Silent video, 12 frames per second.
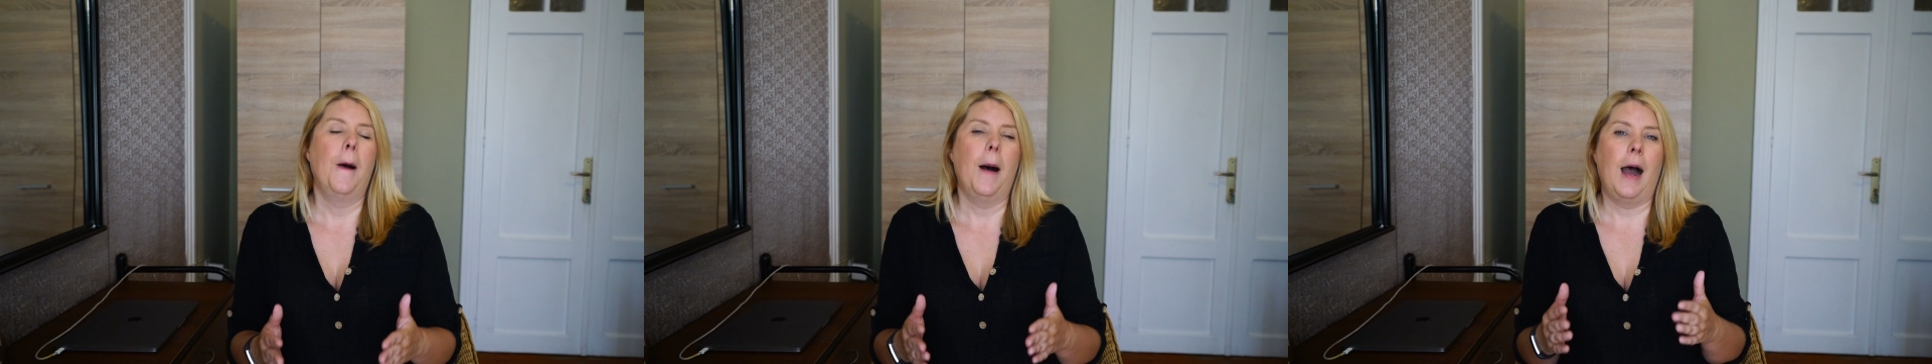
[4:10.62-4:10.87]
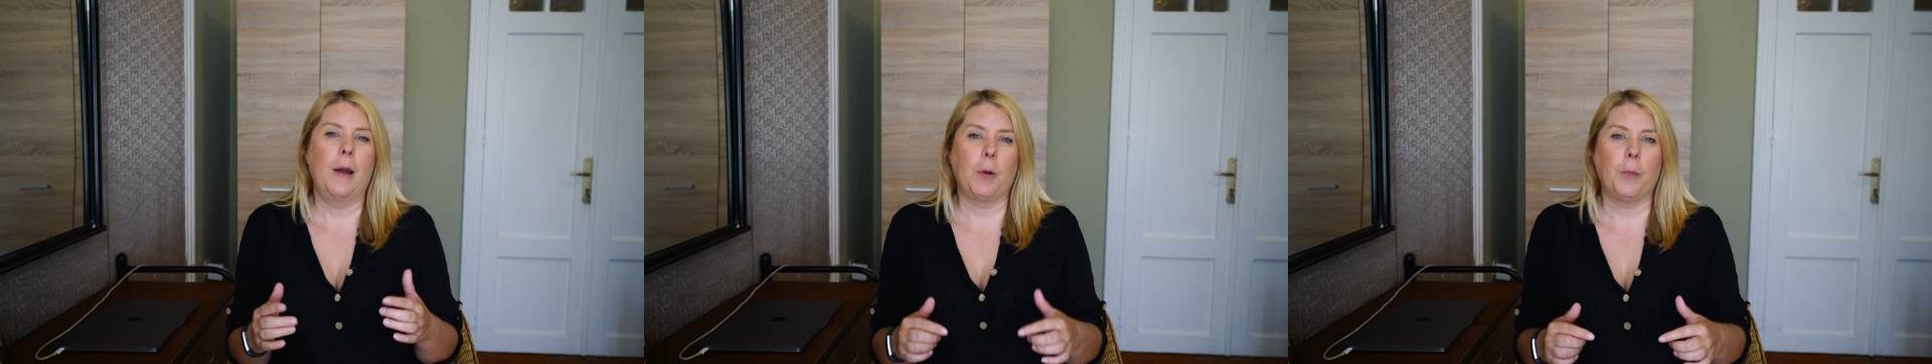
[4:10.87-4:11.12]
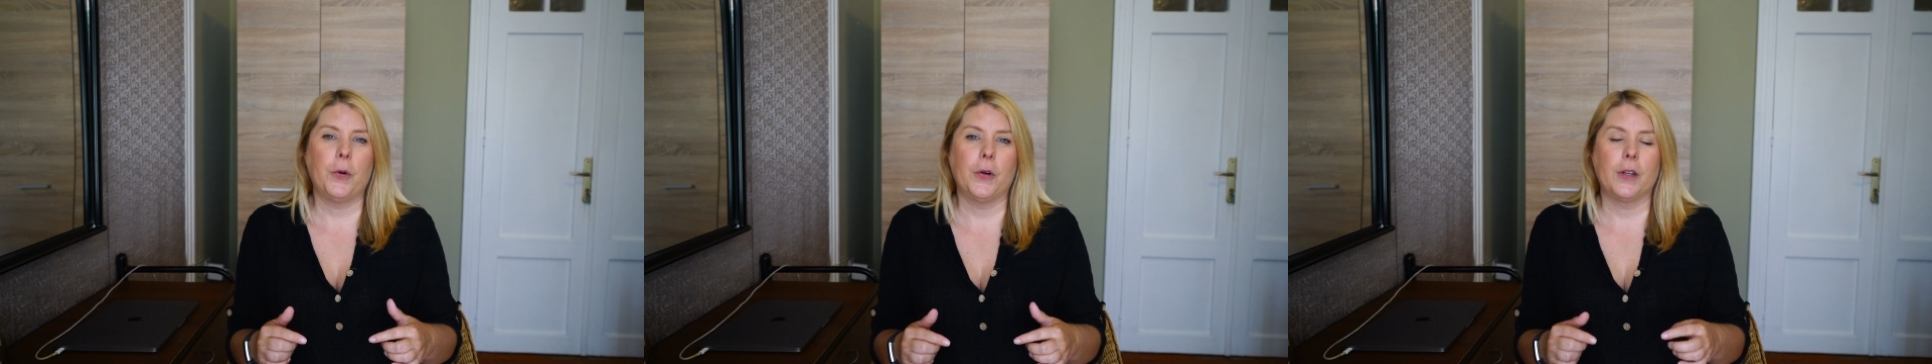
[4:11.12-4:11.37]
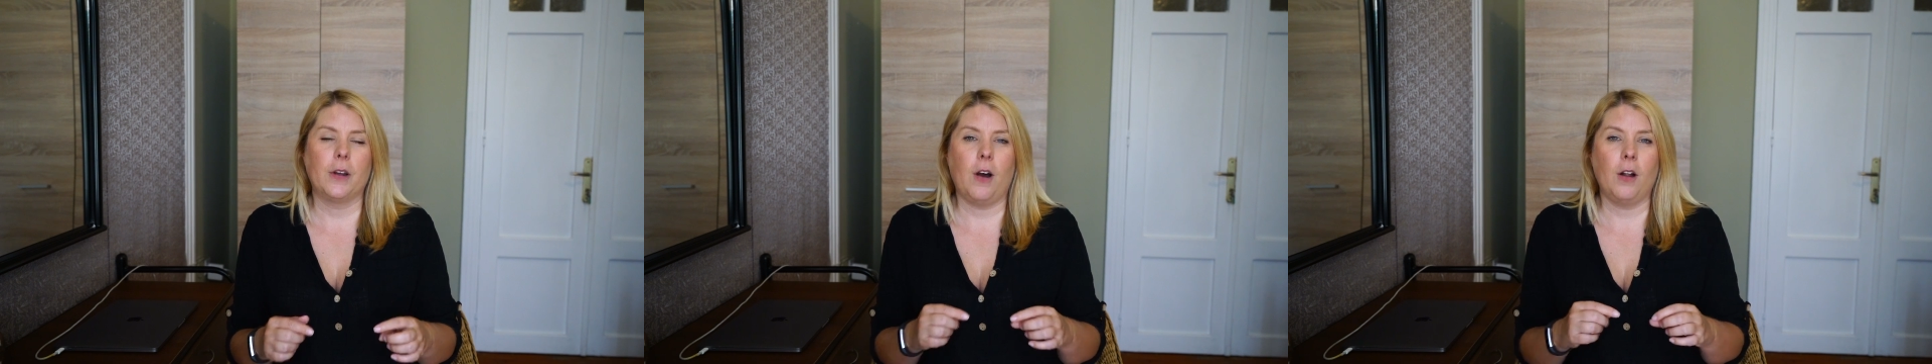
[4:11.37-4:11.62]
I will
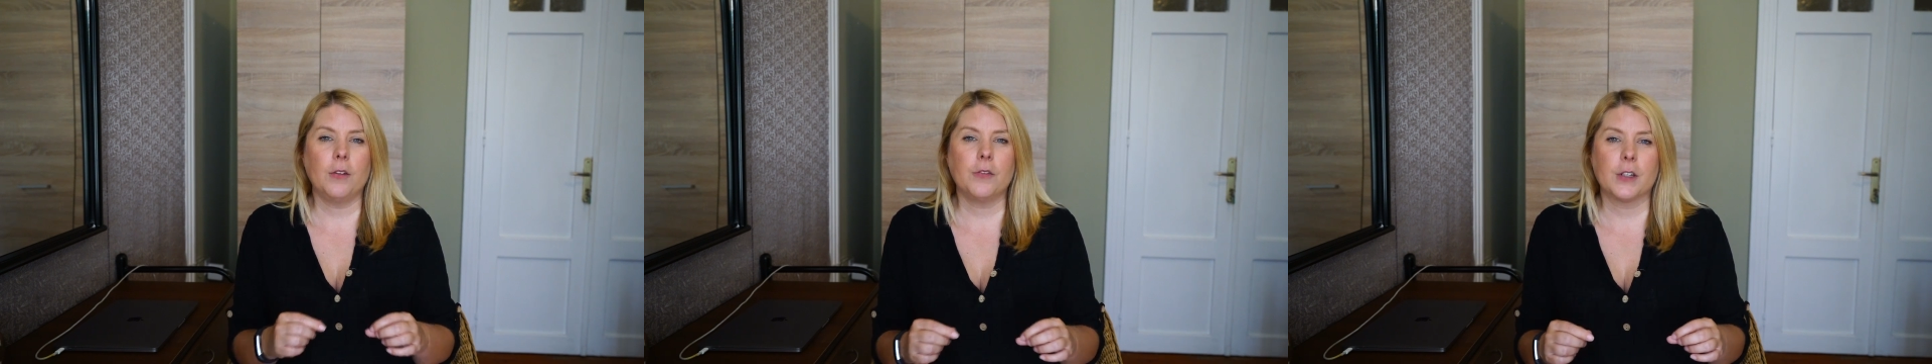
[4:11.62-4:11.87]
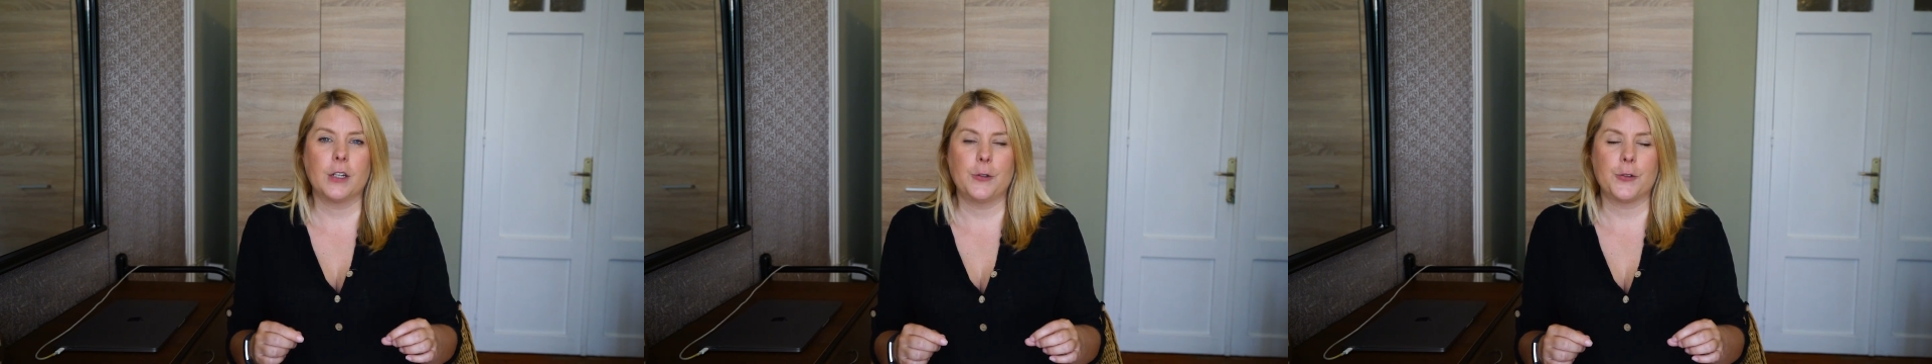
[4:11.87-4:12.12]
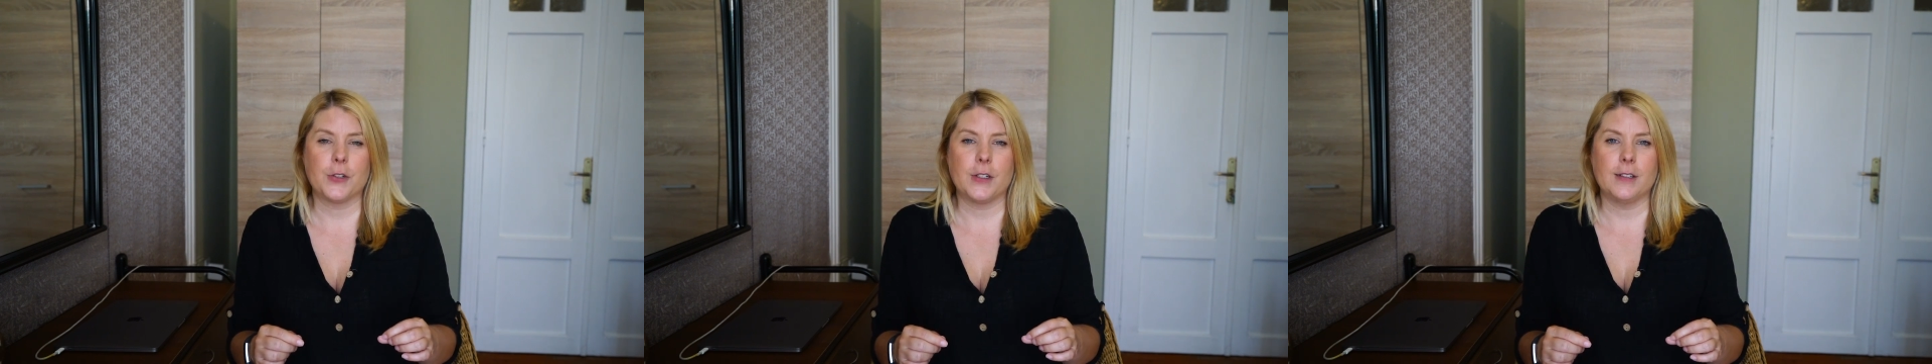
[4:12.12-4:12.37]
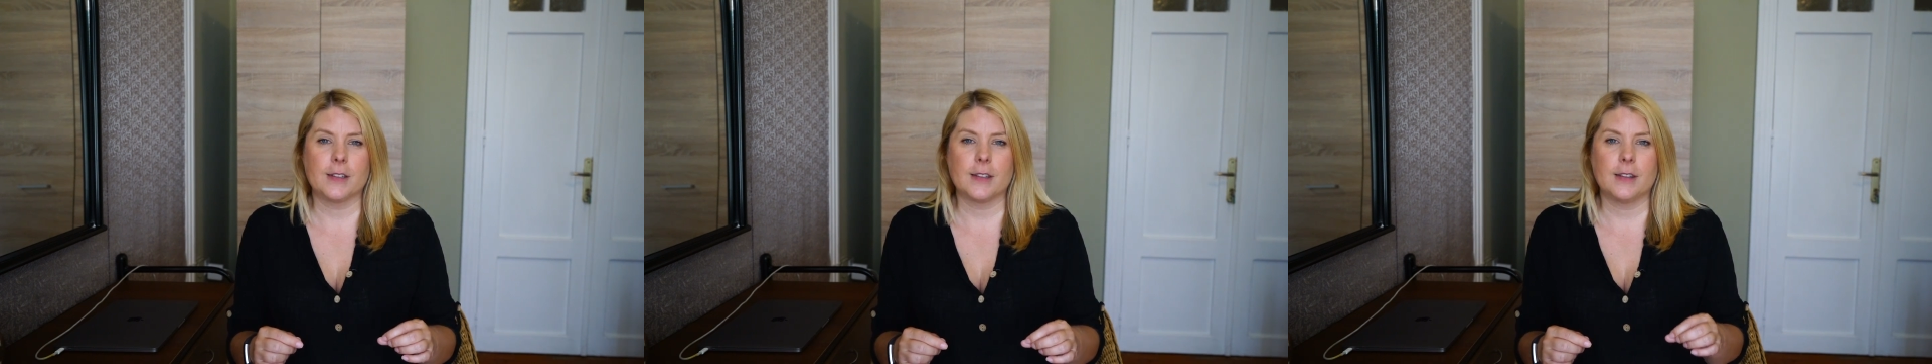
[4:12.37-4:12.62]
put all of the
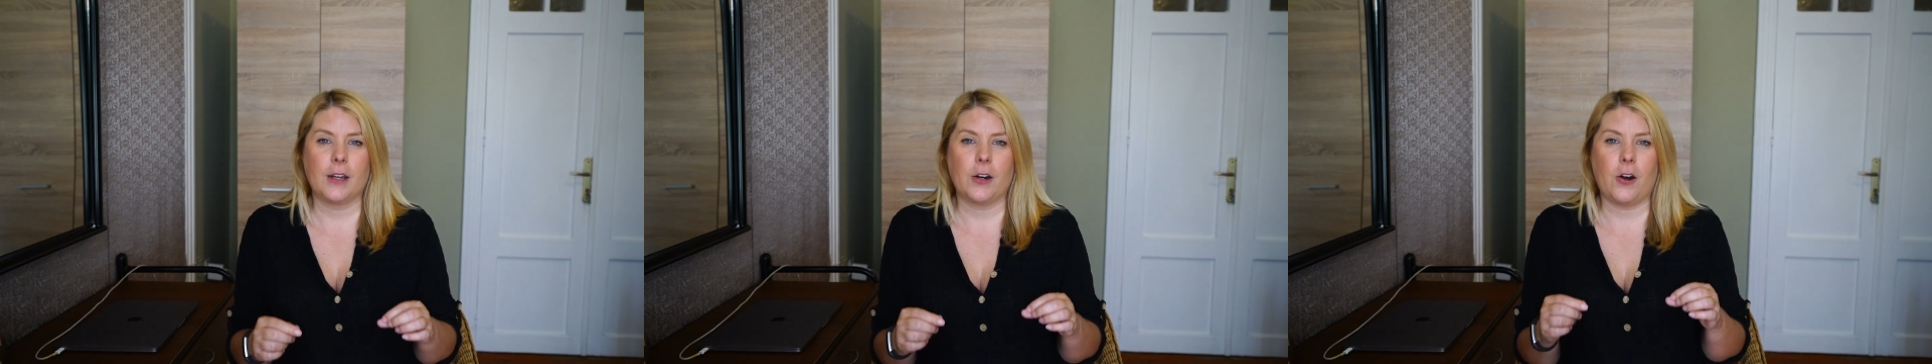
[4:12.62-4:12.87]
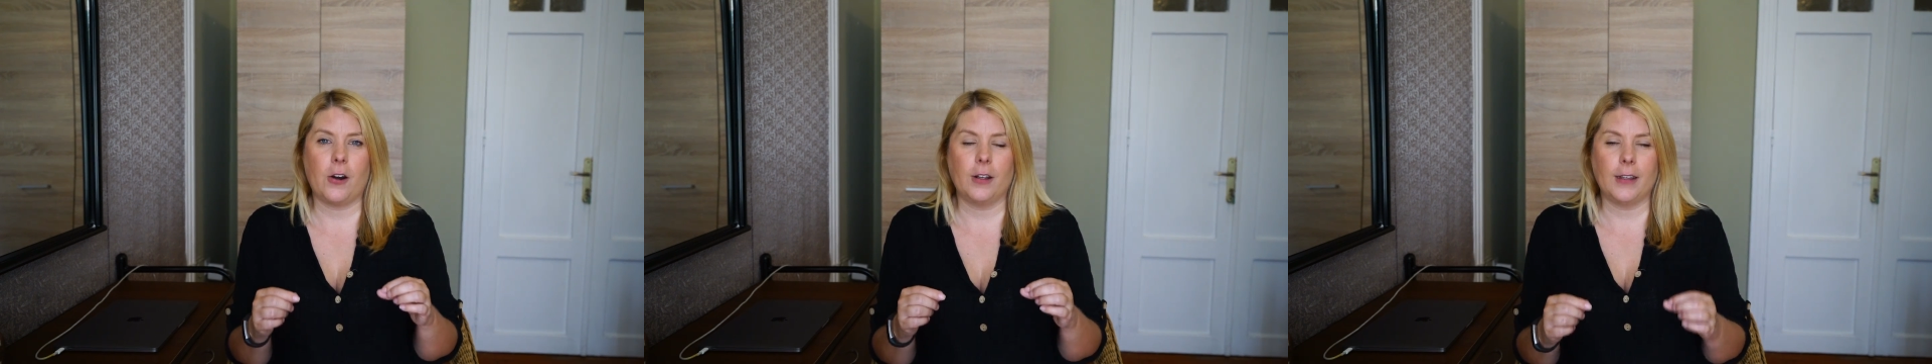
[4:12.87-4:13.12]
countries that are